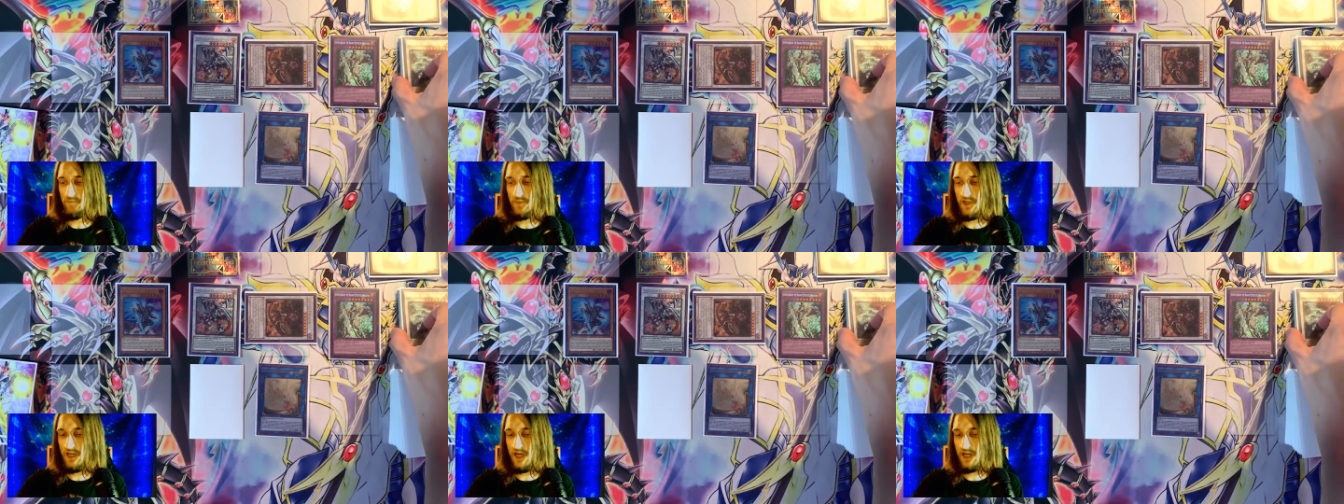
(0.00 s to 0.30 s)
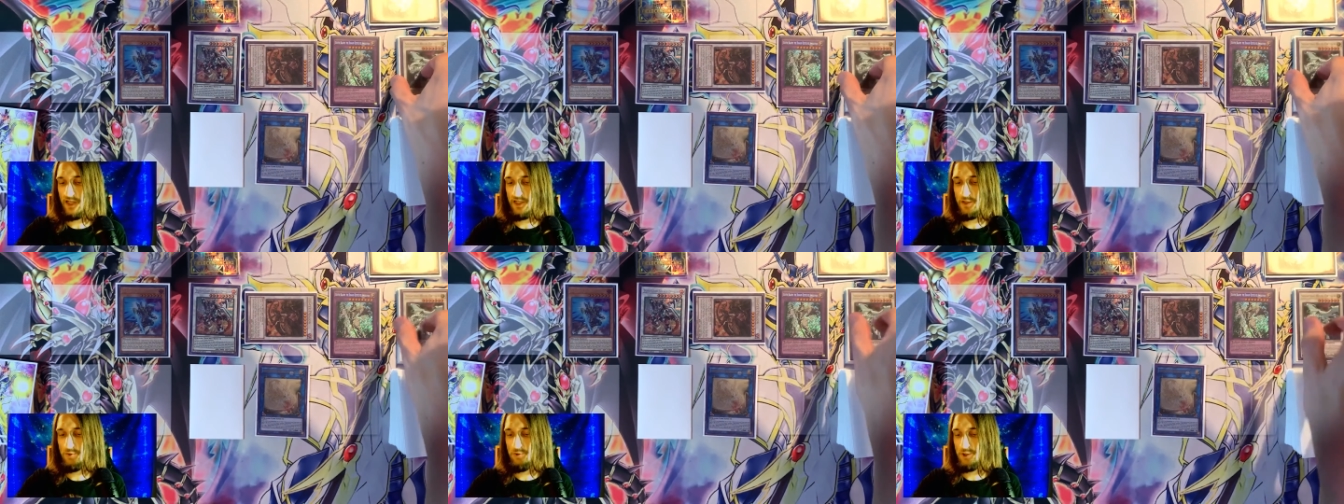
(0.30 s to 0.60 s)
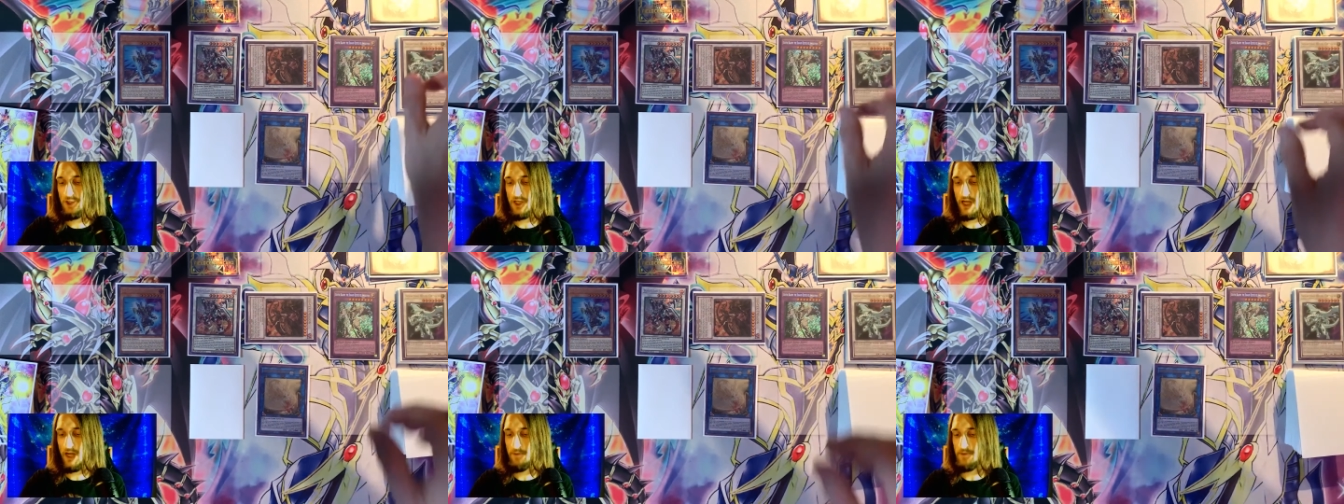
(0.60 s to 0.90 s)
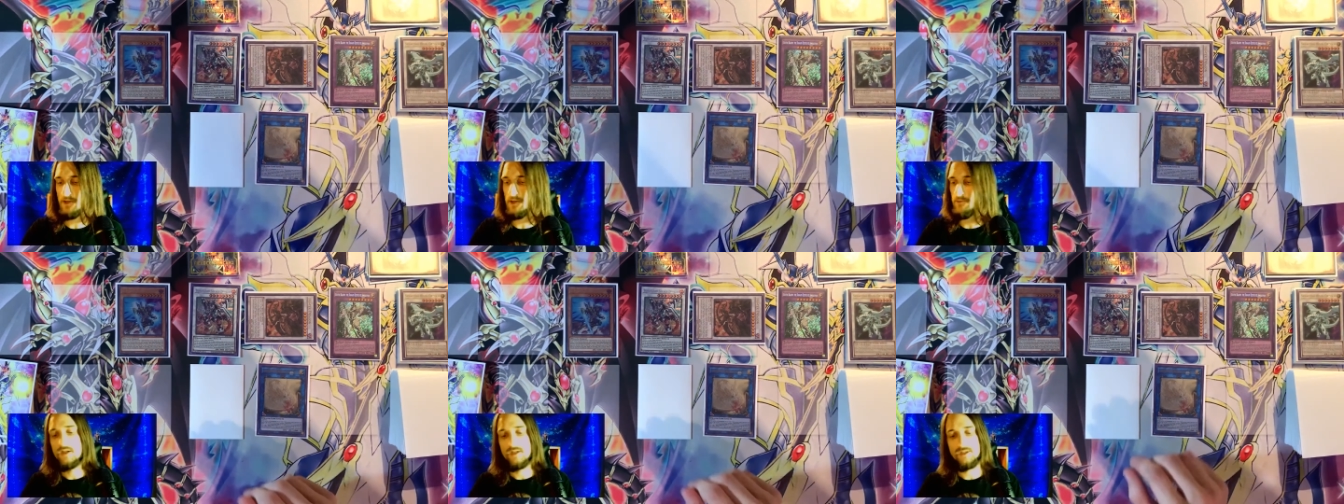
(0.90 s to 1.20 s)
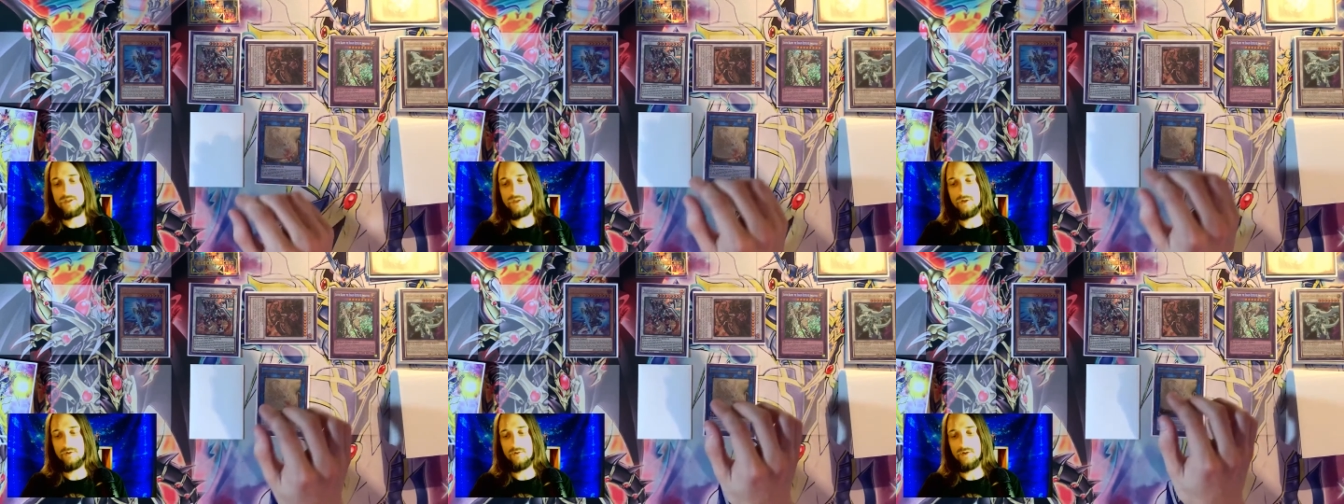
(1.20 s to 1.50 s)
Not too shabby.
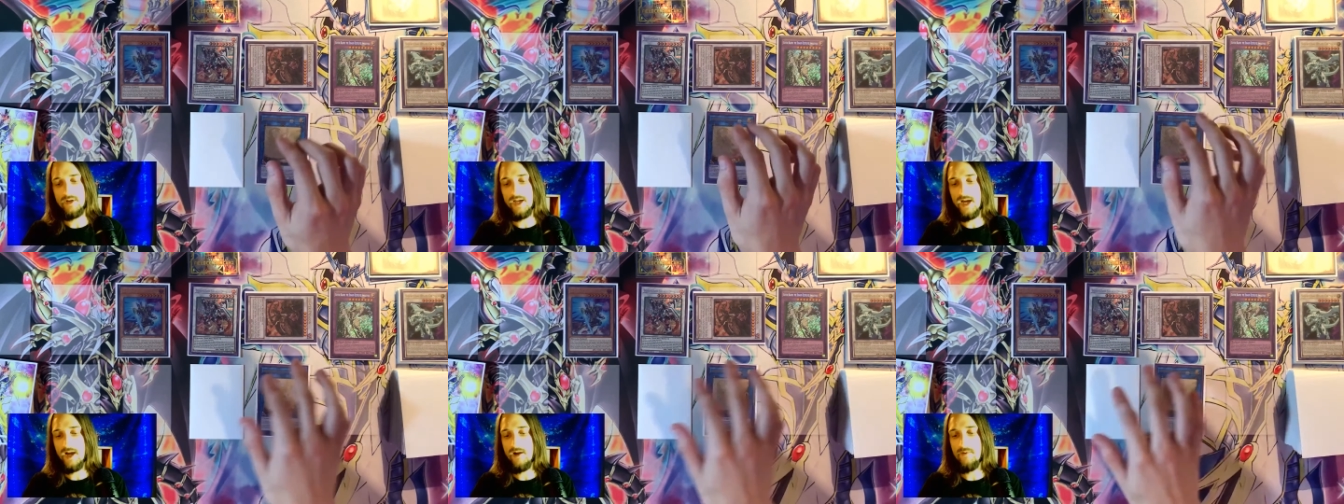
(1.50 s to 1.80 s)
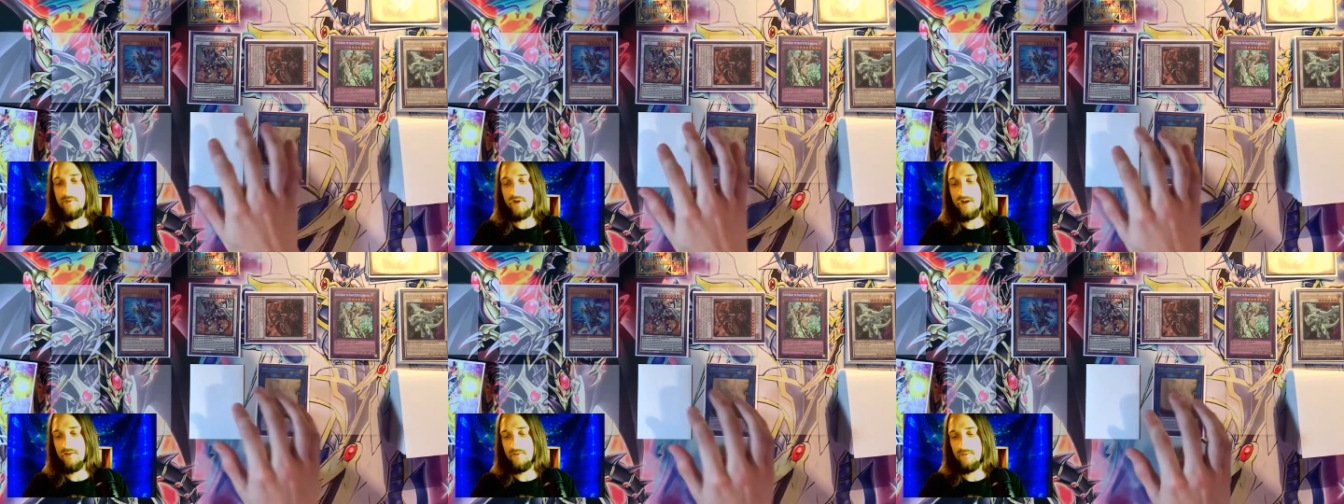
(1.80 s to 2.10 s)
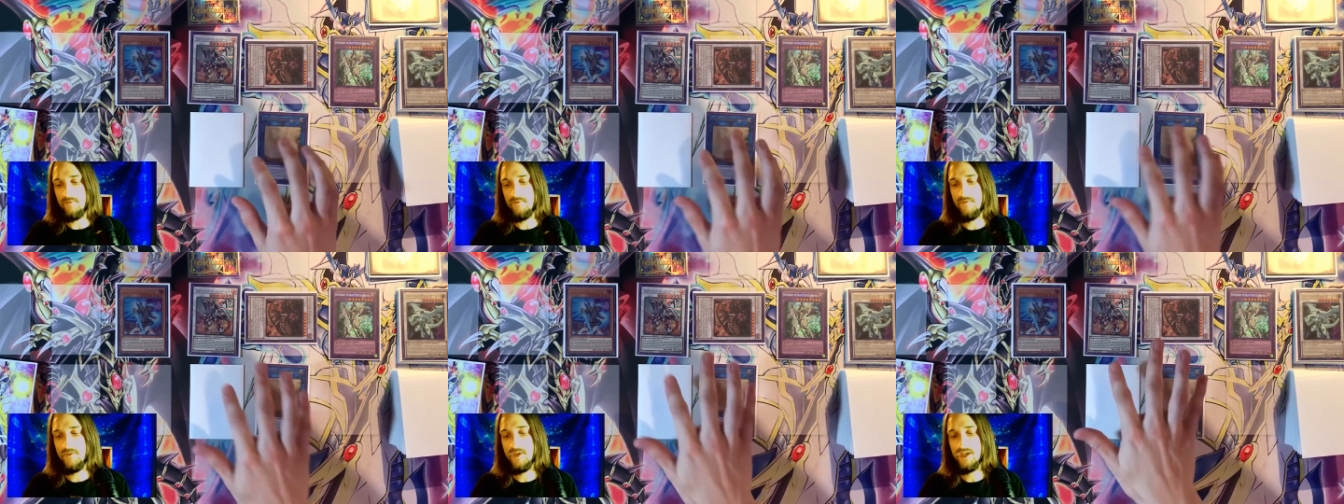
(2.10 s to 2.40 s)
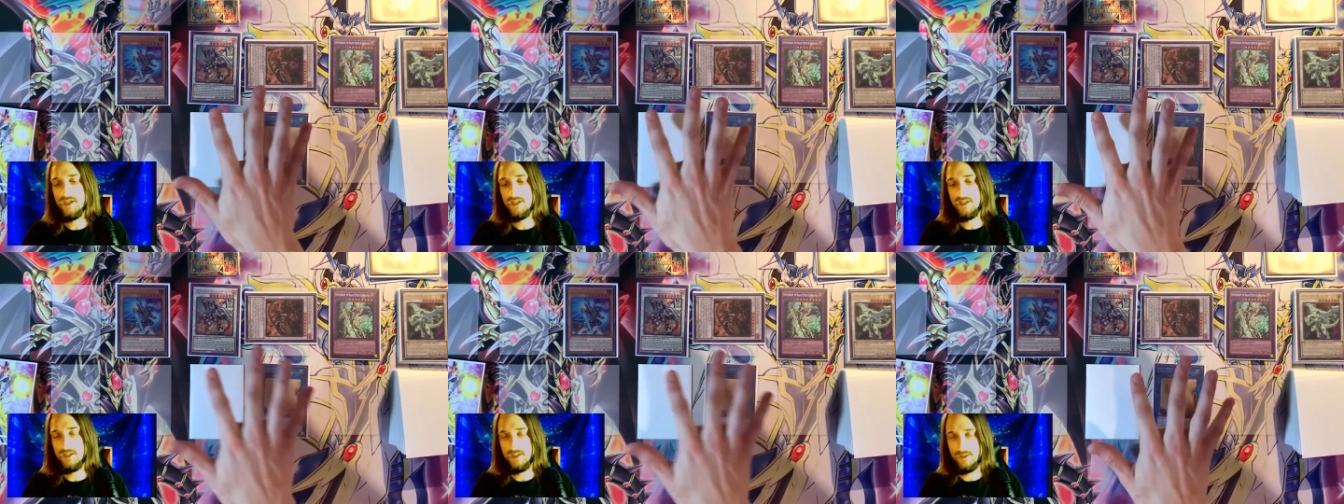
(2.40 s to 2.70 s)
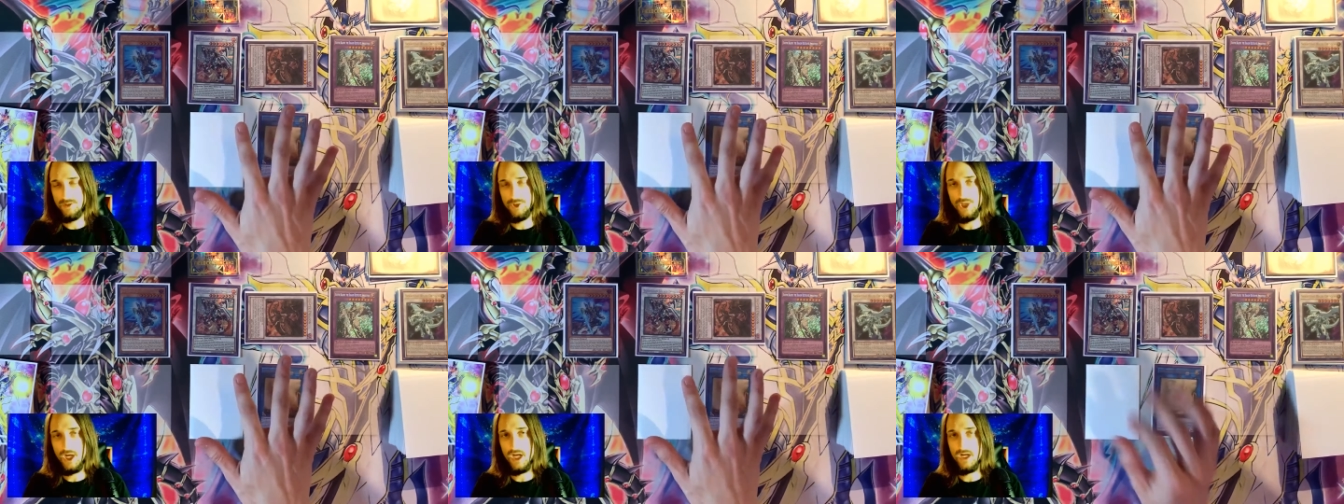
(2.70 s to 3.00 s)
So now that this
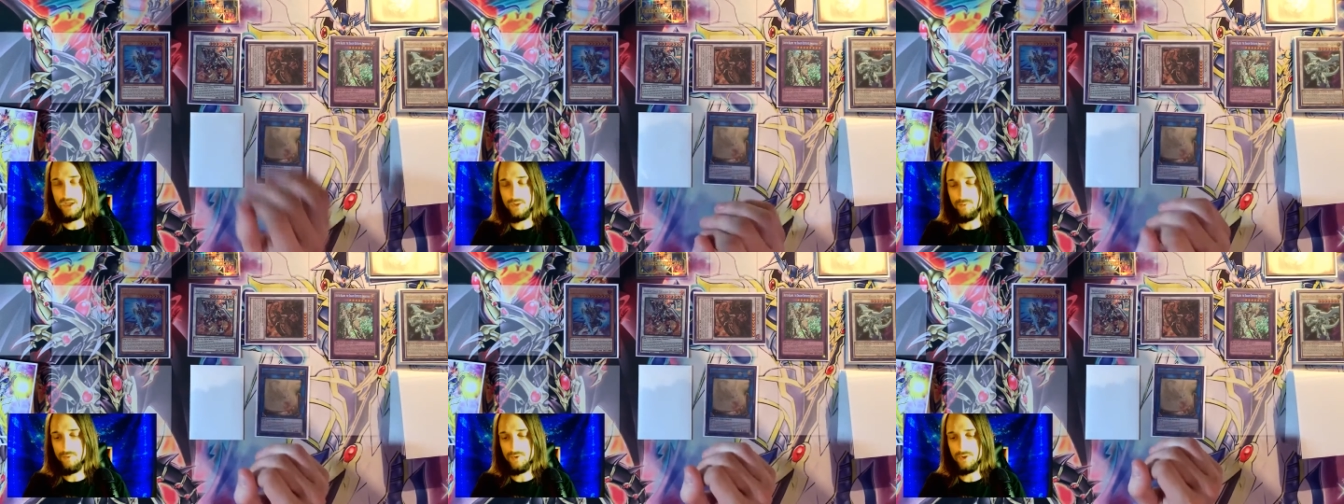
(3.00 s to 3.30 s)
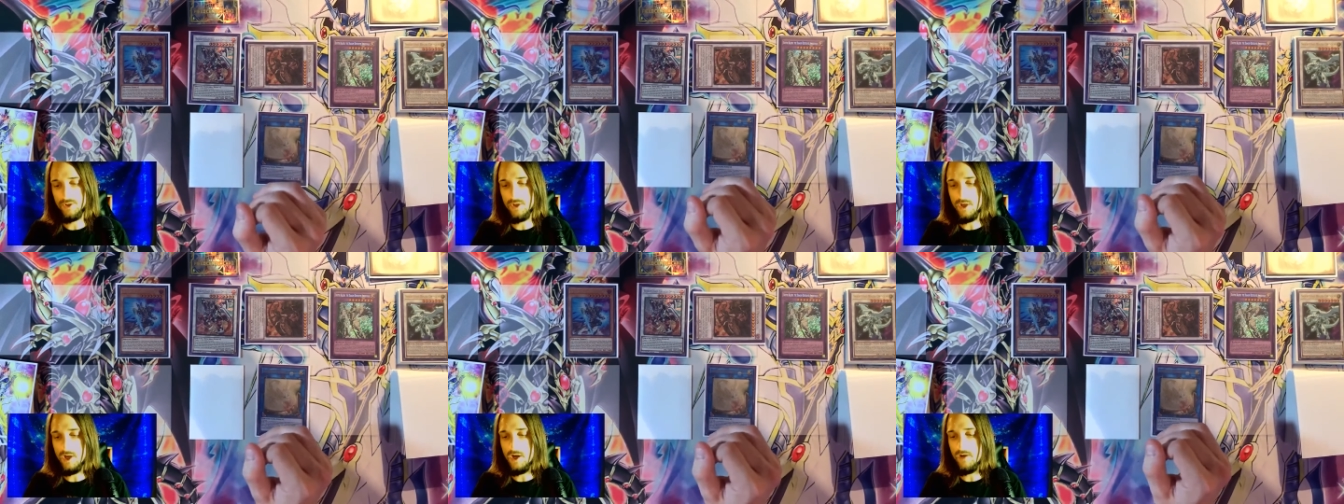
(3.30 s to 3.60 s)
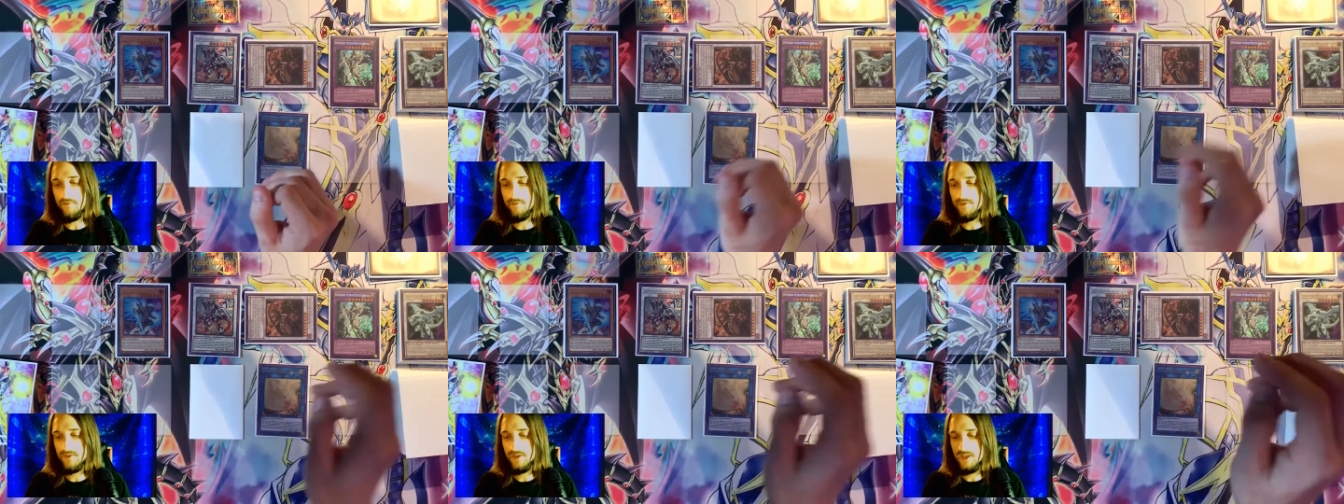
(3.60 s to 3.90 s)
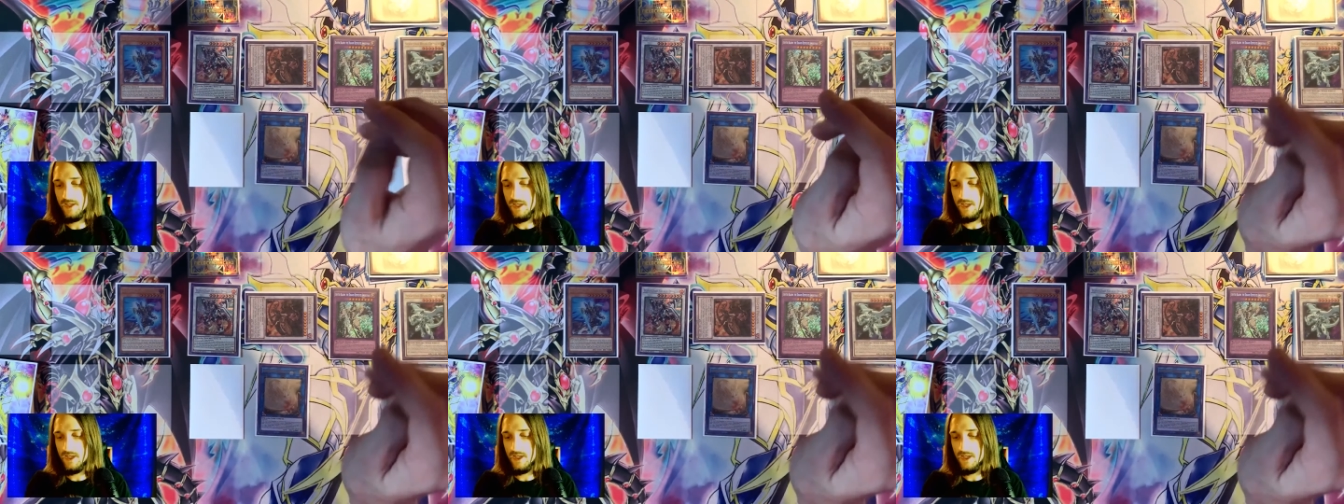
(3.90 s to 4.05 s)
chain is resolved,